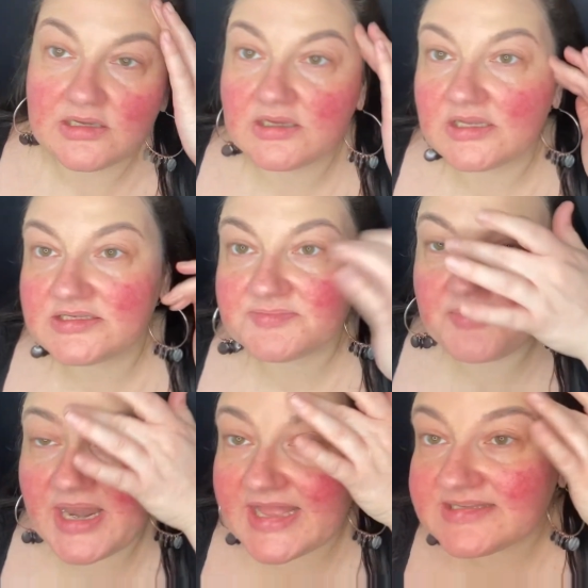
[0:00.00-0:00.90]
It's
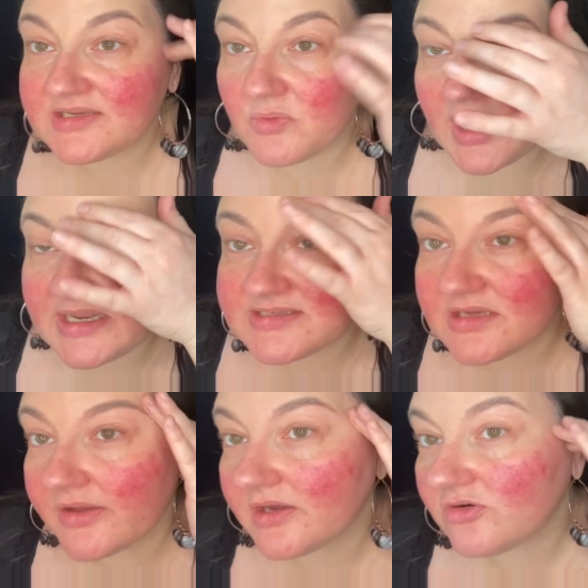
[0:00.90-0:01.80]
blending well. It's
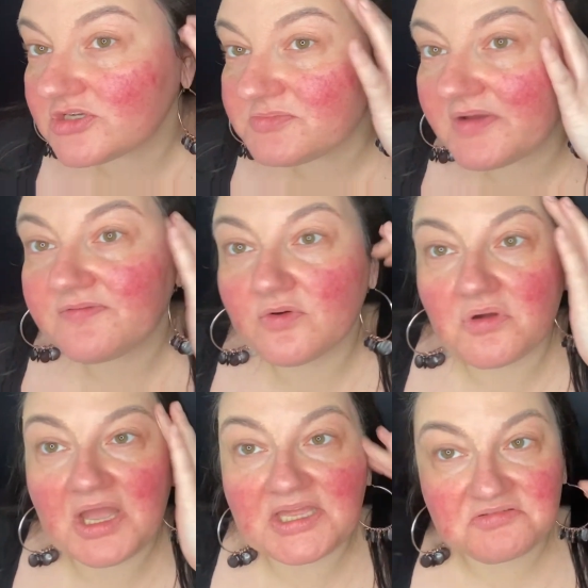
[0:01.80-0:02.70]
going across my
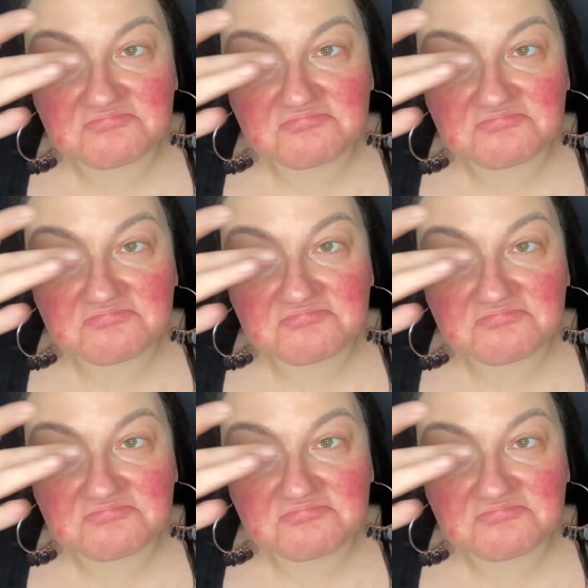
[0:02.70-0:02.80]
forehead.